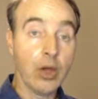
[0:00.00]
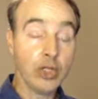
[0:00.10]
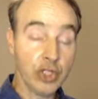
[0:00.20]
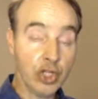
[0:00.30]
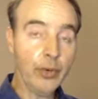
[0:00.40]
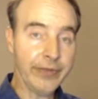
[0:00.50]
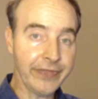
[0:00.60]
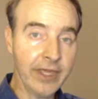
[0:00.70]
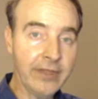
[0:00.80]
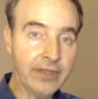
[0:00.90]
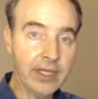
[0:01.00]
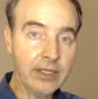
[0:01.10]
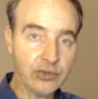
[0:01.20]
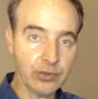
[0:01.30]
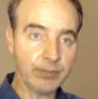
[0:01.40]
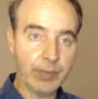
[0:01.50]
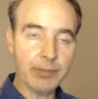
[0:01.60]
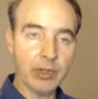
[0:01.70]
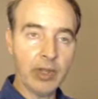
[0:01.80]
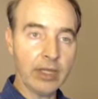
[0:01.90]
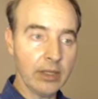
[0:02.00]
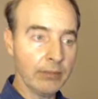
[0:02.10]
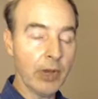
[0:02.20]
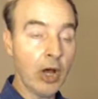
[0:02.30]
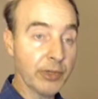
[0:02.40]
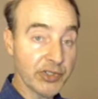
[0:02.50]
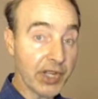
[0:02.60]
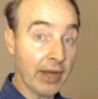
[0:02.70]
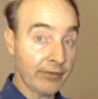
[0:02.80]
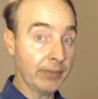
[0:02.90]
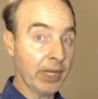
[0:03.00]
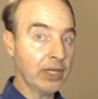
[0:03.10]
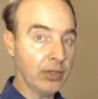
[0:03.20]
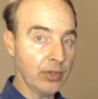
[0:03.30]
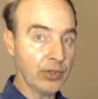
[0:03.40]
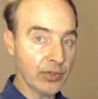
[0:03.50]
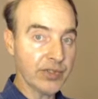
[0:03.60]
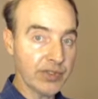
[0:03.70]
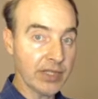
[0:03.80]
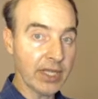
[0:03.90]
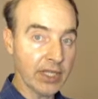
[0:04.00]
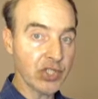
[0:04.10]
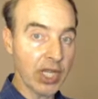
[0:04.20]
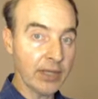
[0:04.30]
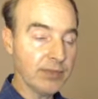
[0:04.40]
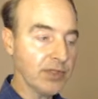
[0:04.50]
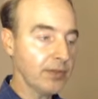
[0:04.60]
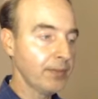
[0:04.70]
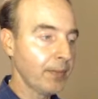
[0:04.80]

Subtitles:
You know what they think, people that, almost everybody who uses the King James?